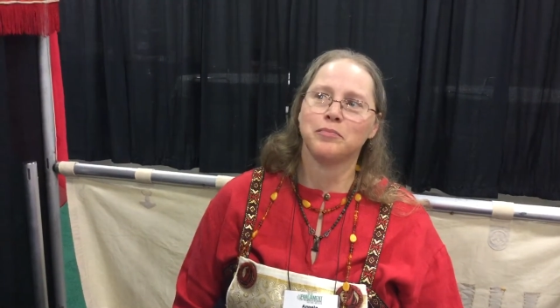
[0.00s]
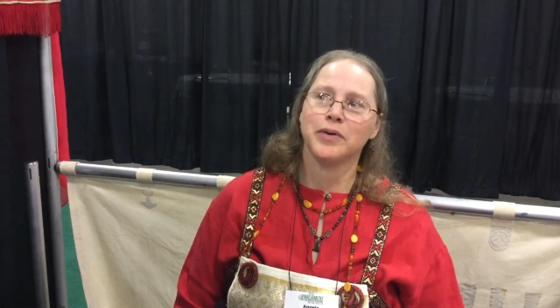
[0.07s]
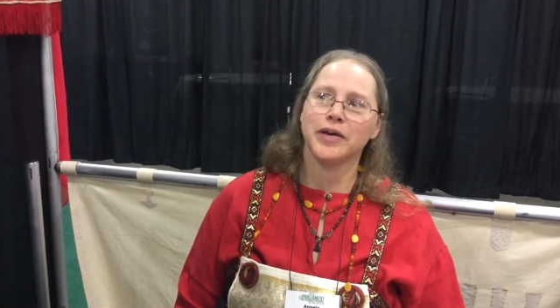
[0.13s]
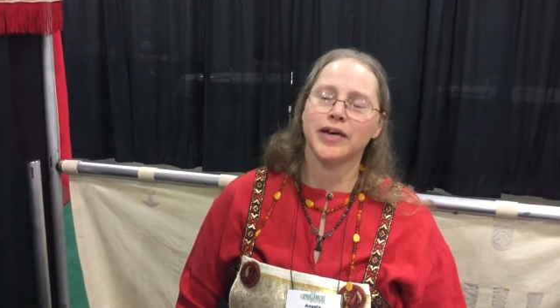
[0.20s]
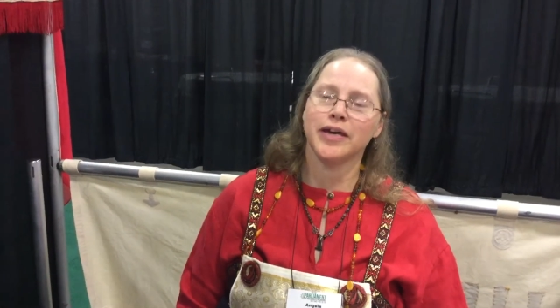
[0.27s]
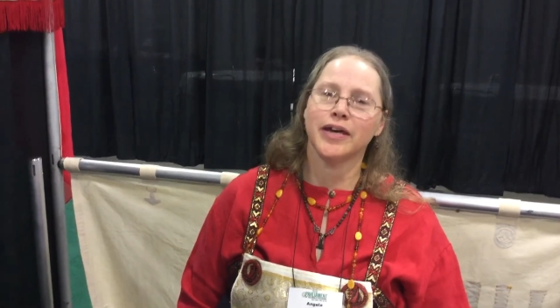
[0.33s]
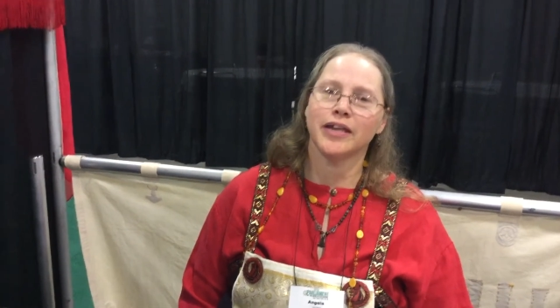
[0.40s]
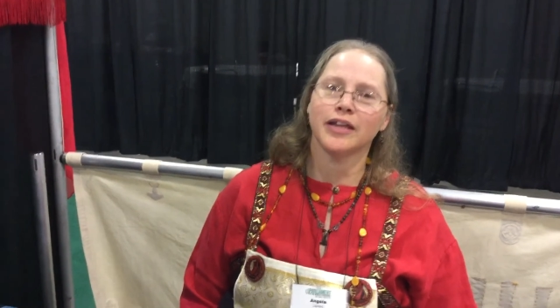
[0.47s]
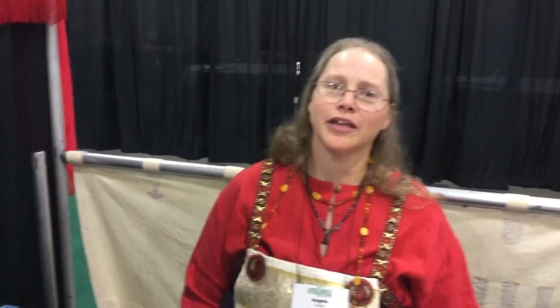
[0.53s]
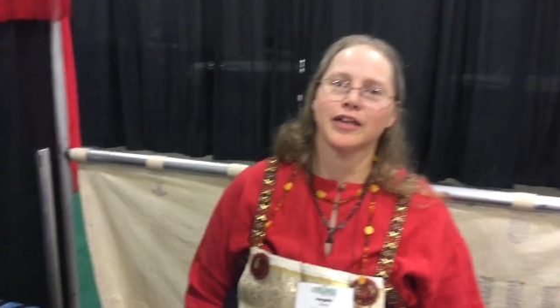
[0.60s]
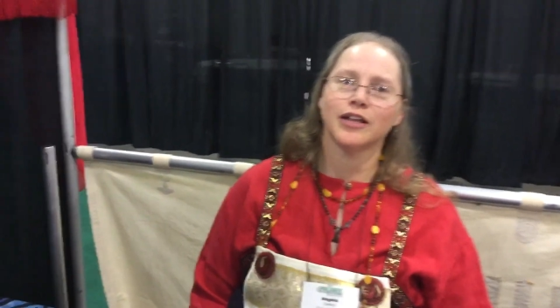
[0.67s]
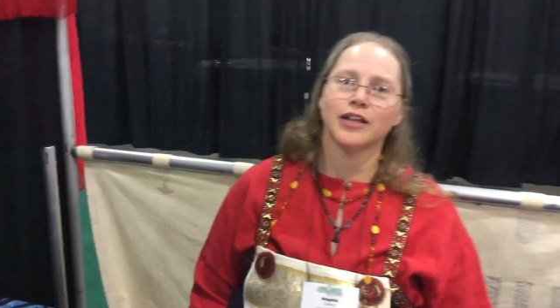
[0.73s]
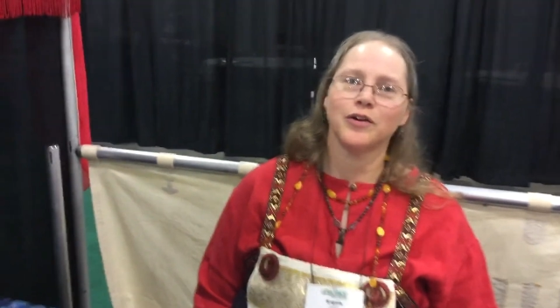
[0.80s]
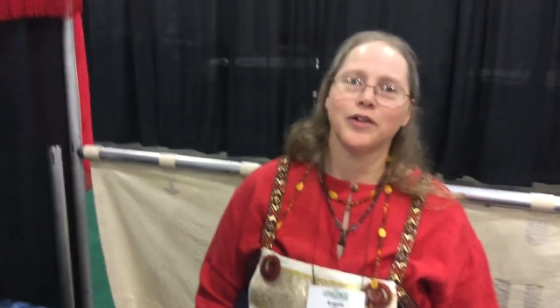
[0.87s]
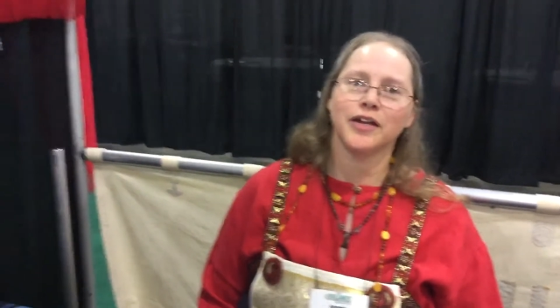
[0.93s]
be
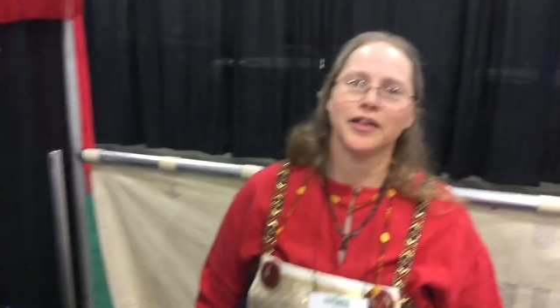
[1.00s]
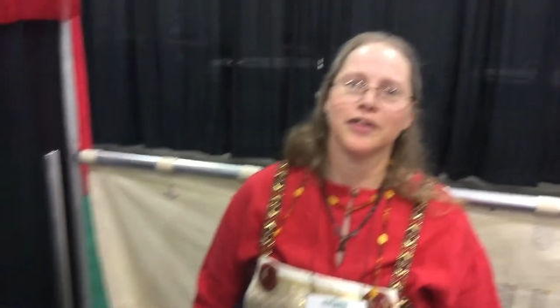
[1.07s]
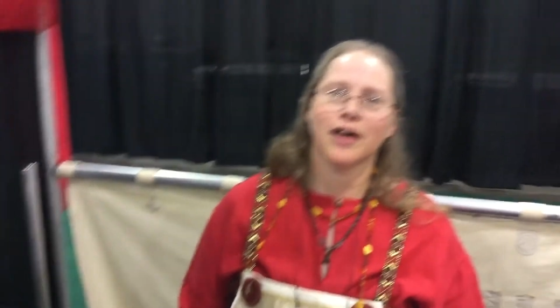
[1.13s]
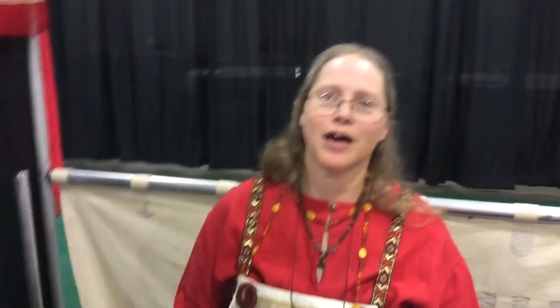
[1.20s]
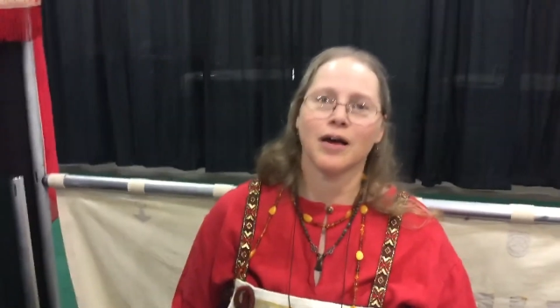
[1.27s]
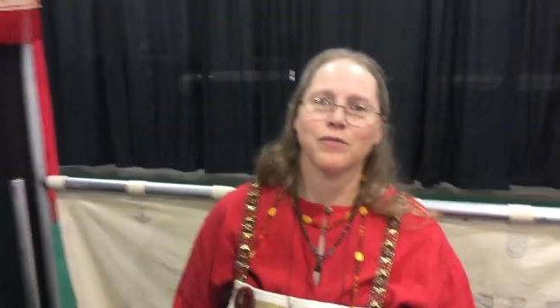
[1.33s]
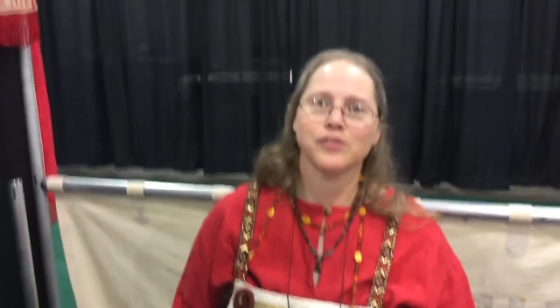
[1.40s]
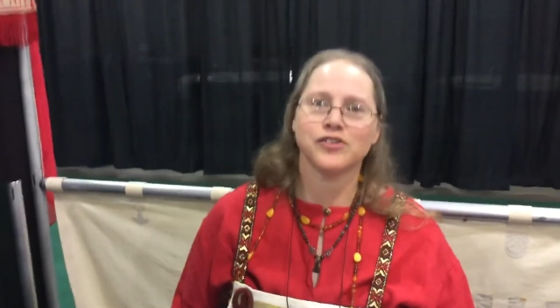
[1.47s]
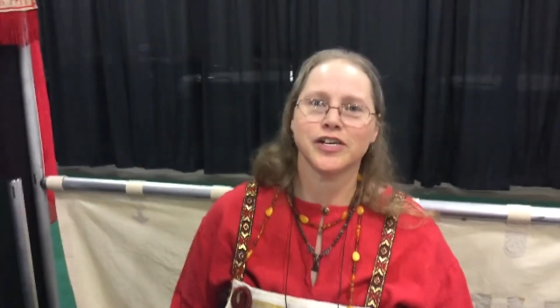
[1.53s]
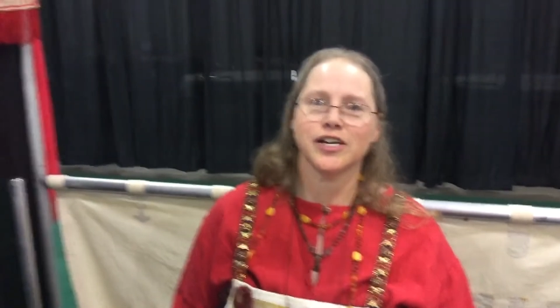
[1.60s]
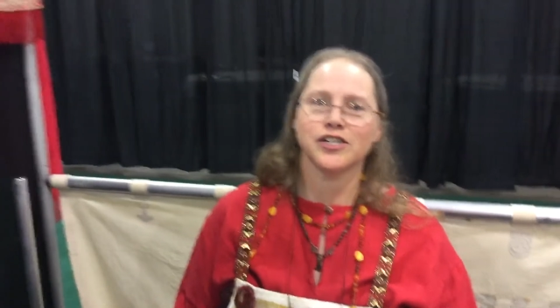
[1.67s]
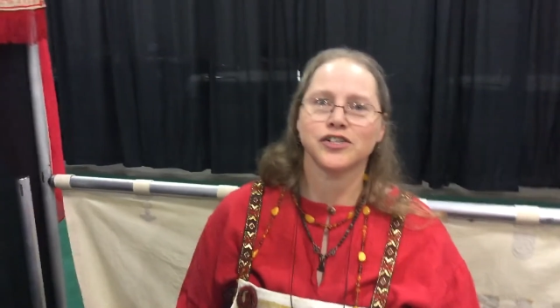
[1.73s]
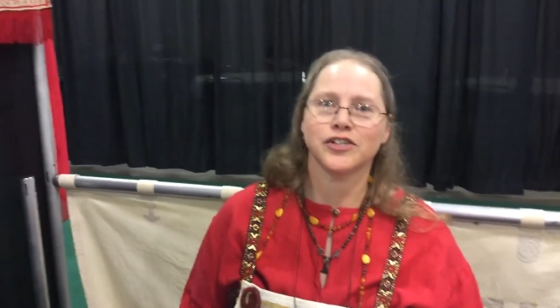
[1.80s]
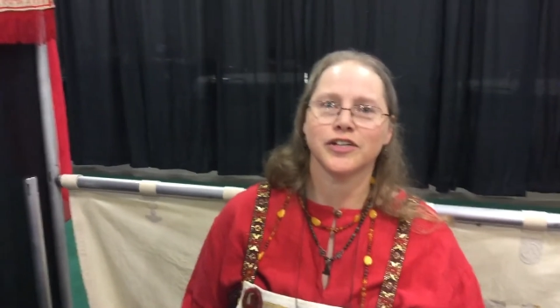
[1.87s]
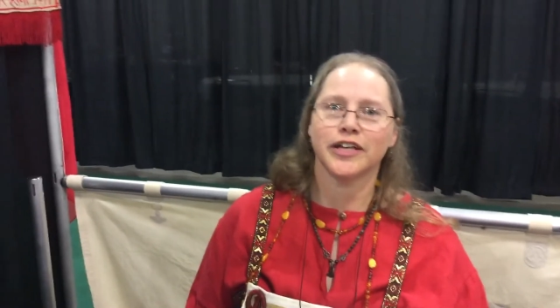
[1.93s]
included in the
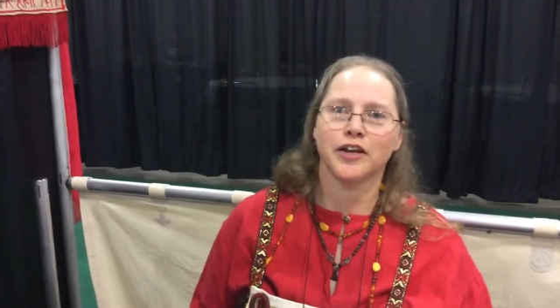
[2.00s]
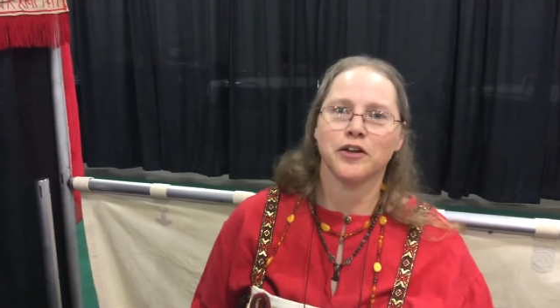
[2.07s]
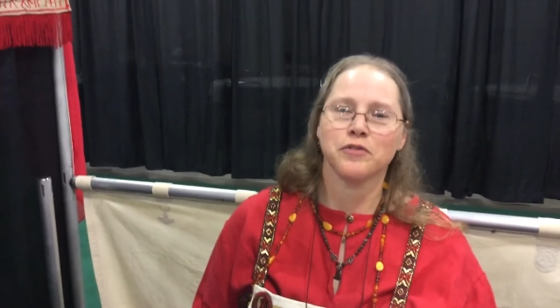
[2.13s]
conversation and